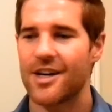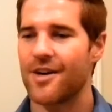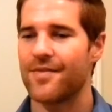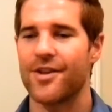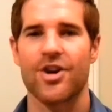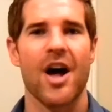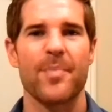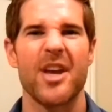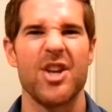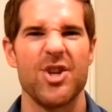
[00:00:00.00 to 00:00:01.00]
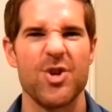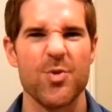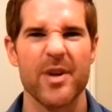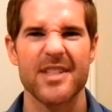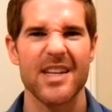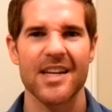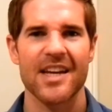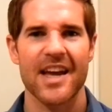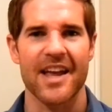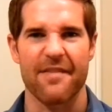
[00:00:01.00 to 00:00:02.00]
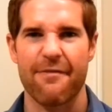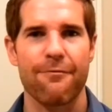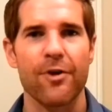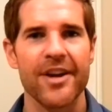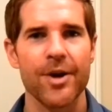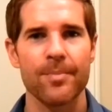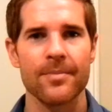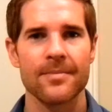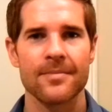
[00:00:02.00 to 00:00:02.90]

of there not being unity and freedom?